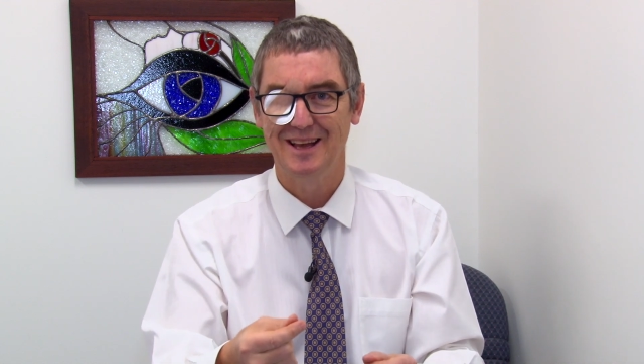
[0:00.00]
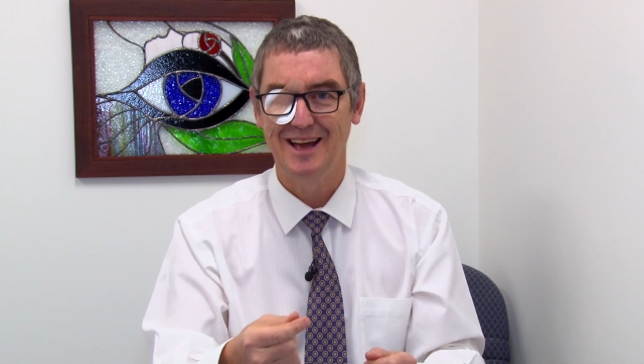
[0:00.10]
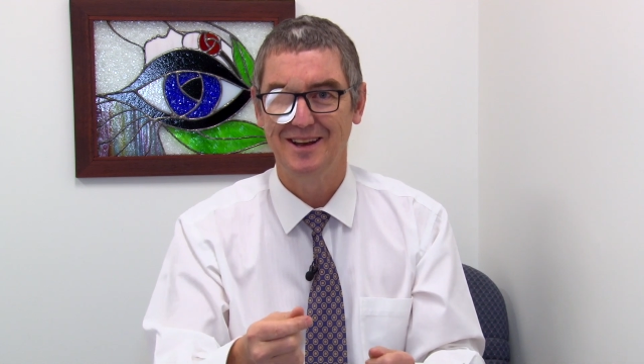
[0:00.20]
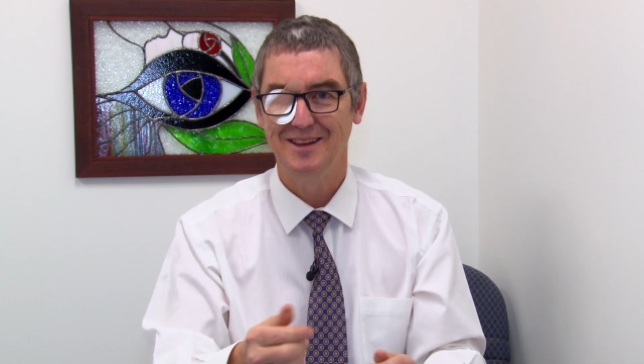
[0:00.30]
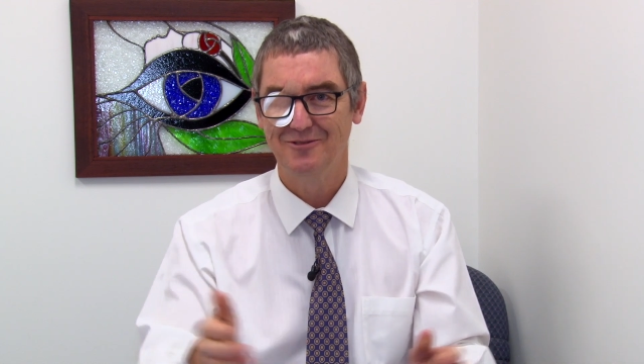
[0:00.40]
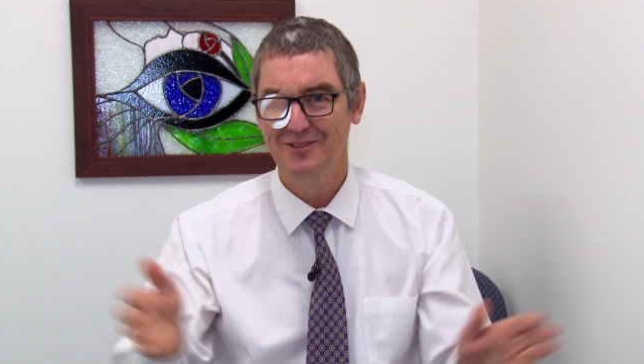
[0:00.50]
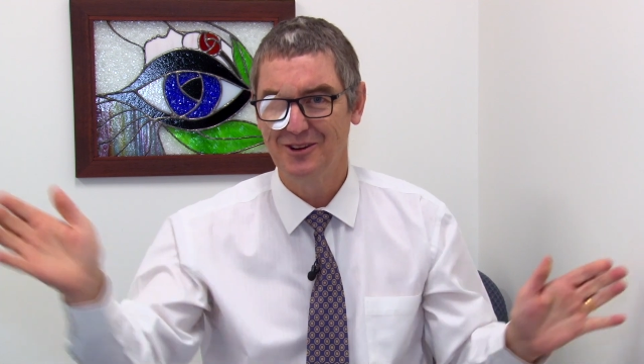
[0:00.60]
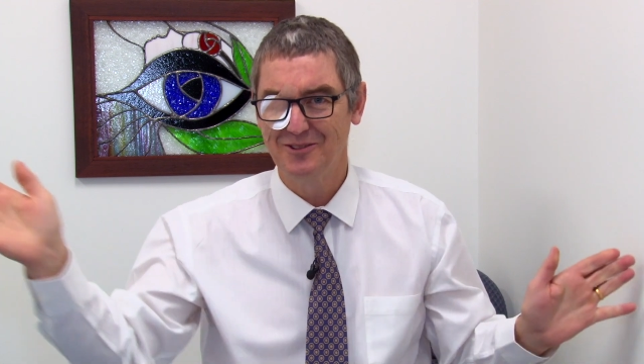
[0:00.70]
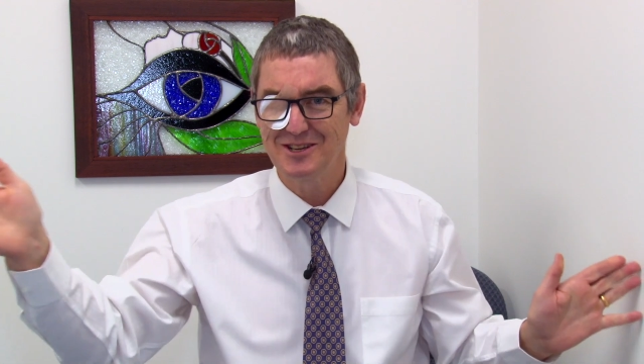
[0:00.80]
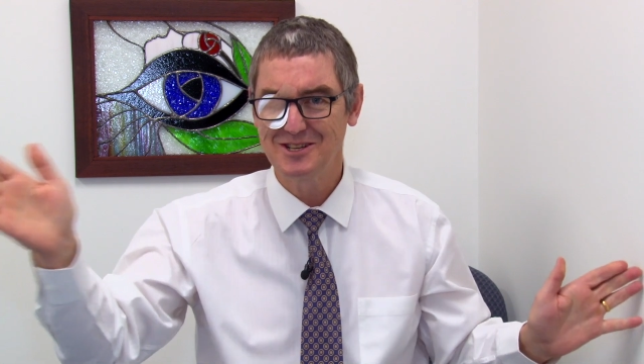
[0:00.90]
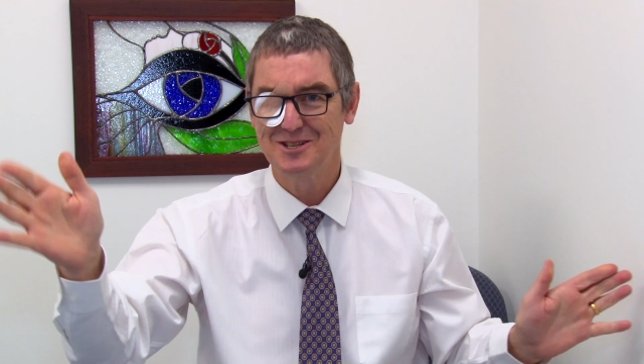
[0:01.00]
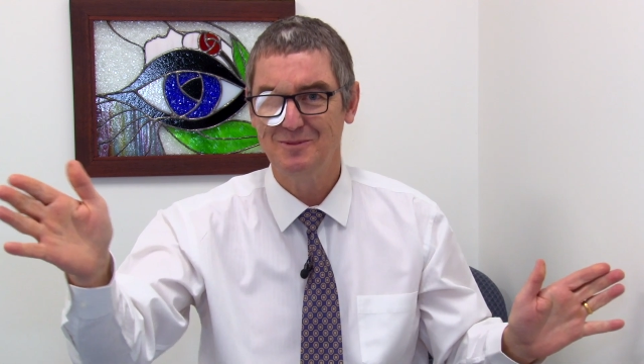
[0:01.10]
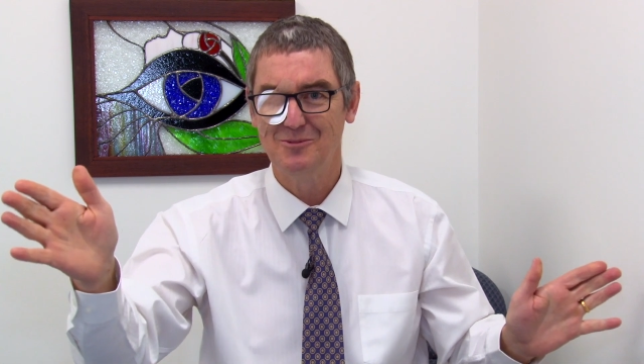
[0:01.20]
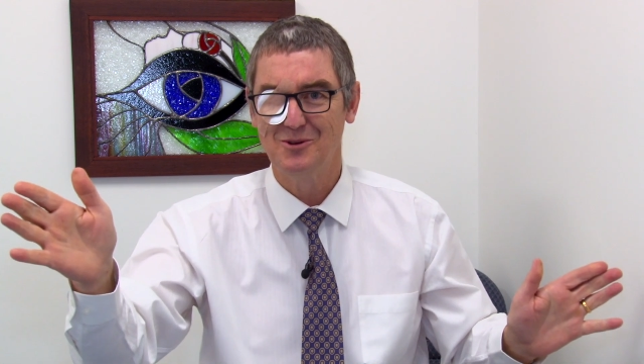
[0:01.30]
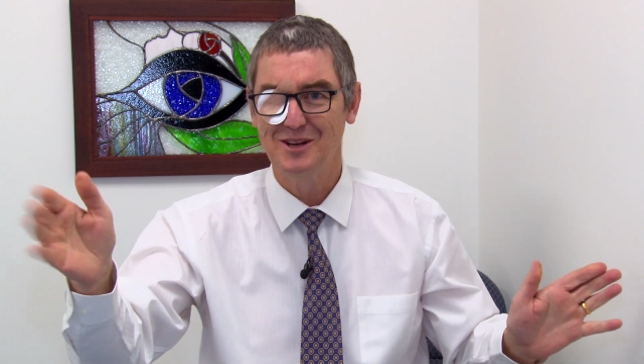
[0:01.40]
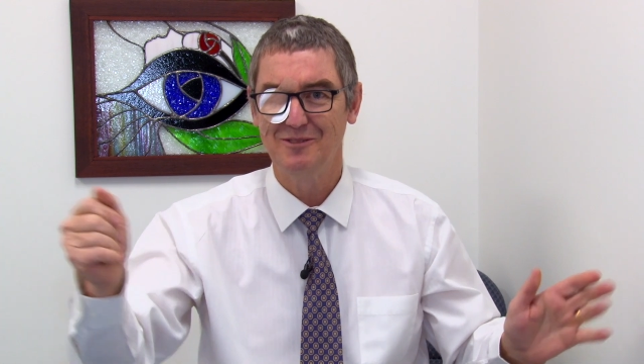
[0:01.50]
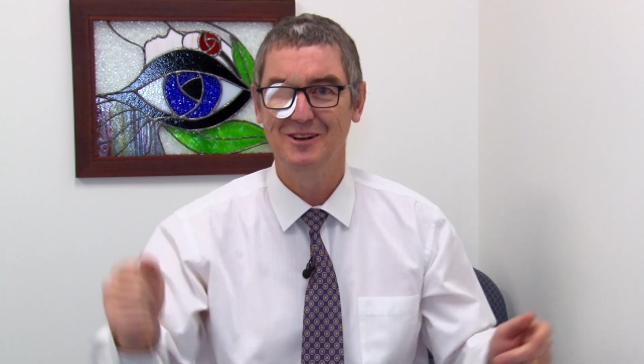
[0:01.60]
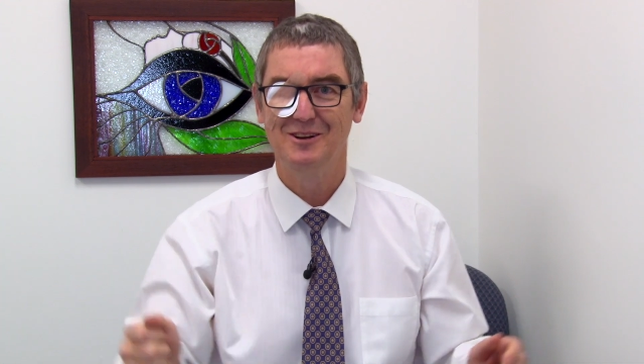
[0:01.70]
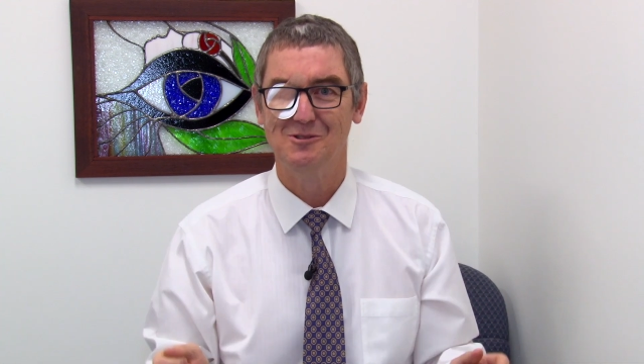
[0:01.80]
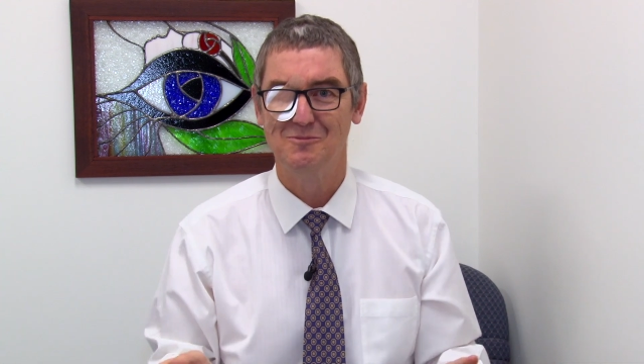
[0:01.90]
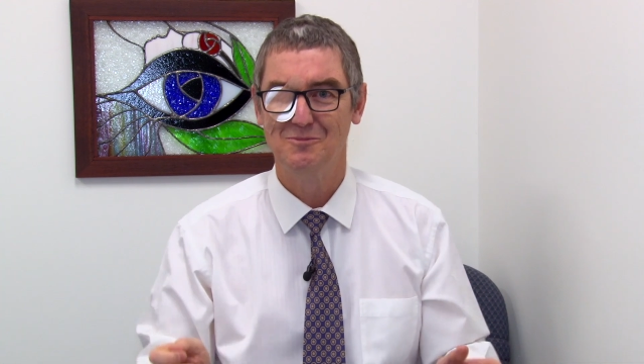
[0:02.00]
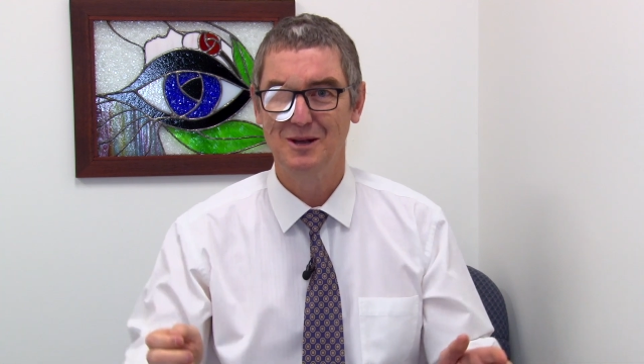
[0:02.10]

that. The field of vision is a bit more difficult.